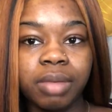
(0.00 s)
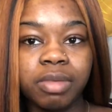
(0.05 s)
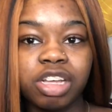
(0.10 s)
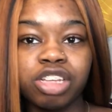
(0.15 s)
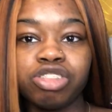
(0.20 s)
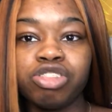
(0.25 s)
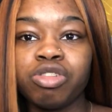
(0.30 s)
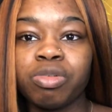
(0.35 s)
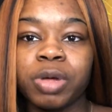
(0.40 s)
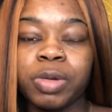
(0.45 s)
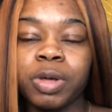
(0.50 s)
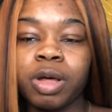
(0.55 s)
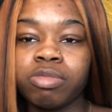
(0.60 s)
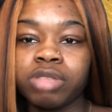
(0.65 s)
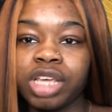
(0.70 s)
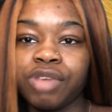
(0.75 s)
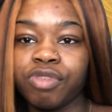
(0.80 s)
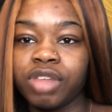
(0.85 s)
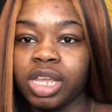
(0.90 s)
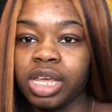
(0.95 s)
because my mom
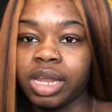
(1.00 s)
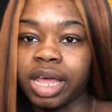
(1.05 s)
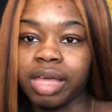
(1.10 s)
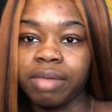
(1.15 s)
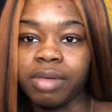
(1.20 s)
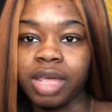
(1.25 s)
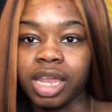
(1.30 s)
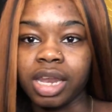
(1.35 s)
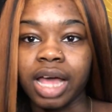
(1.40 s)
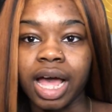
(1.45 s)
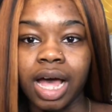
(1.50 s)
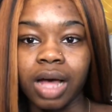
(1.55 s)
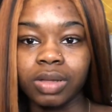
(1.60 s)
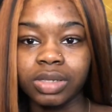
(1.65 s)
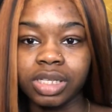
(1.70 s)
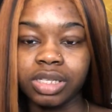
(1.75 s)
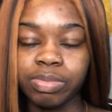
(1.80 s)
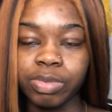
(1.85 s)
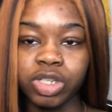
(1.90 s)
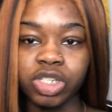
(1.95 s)
didn't really like me in the house
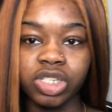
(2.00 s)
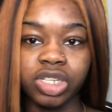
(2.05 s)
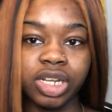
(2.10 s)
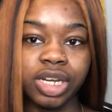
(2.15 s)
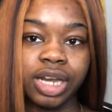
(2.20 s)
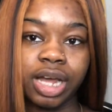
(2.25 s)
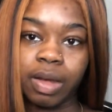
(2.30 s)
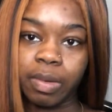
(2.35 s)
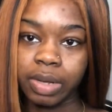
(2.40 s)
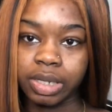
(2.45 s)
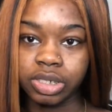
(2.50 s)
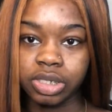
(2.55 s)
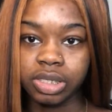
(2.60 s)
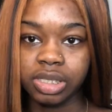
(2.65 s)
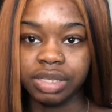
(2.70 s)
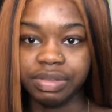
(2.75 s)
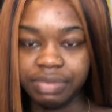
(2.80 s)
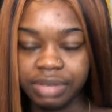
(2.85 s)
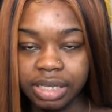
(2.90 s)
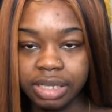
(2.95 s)
as much, sitting down watching
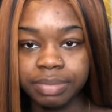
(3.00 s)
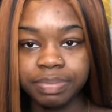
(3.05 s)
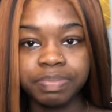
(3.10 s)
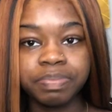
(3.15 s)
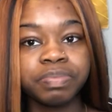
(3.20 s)
TV.